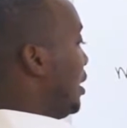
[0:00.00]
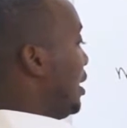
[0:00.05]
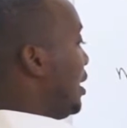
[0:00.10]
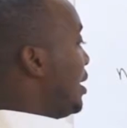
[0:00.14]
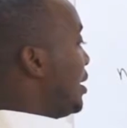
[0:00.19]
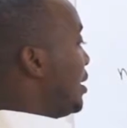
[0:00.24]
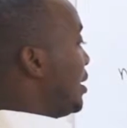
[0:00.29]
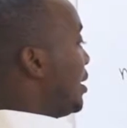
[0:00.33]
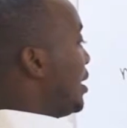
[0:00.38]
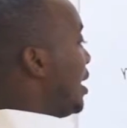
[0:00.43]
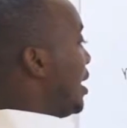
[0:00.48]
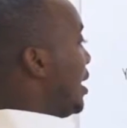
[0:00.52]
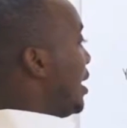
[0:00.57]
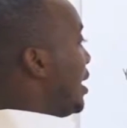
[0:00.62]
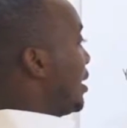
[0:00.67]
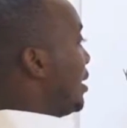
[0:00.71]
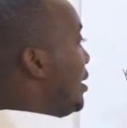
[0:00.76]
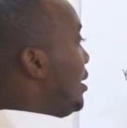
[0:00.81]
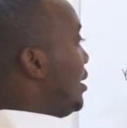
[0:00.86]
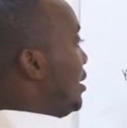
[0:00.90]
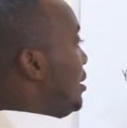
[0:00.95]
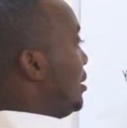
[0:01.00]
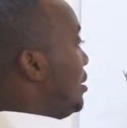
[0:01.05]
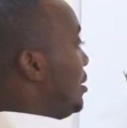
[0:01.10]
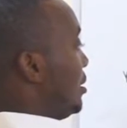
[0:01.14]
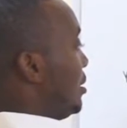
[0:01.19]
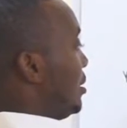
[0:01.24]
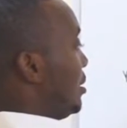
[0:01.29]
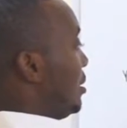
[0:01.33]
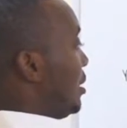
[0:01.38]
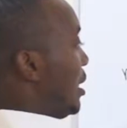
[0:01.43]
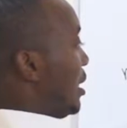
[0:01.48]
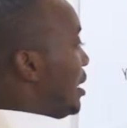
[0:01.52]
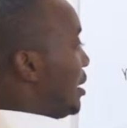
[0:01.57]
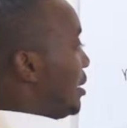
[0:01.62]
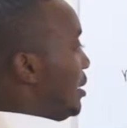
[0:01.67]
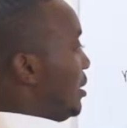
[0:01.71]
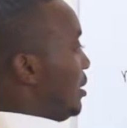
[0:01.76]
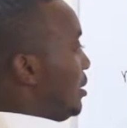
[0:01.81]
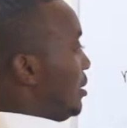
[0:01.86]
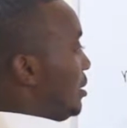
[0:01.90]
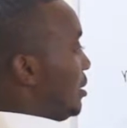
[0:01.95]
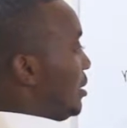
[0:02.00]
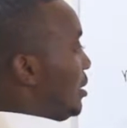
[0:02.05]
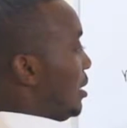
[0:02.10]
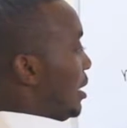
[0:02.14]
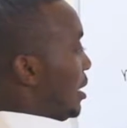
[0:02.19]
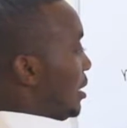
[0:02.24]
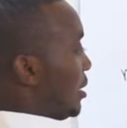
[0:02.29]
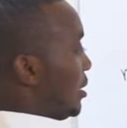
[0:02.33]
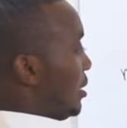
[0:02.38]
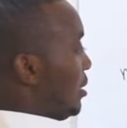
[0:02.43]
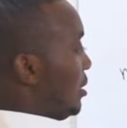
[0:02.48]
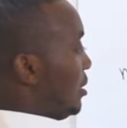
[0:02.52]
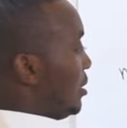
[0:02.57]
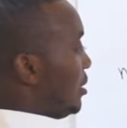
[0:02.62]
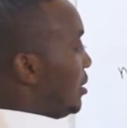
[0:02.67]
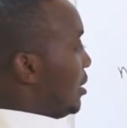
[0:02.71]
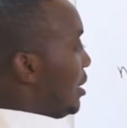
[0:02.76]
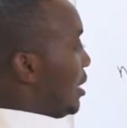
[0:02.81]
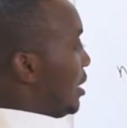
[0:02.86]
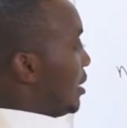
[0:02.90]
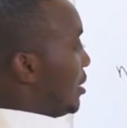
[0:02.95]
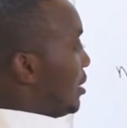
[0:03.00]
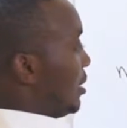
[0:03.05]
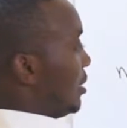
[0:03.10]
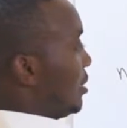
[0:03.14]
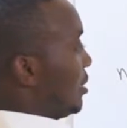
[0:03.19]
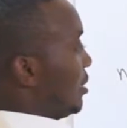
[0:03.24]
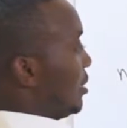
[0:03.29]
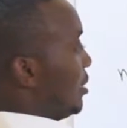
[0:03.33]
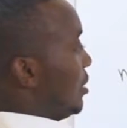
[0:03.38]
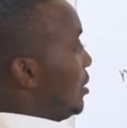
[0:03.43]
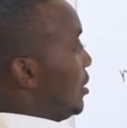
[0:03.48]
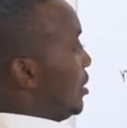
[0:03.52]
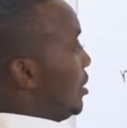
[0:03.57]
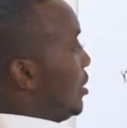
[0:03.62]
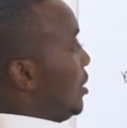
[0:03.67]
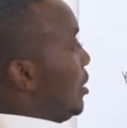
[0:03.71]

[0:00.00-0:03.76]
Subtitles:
and they are like this, like this, like this, like this.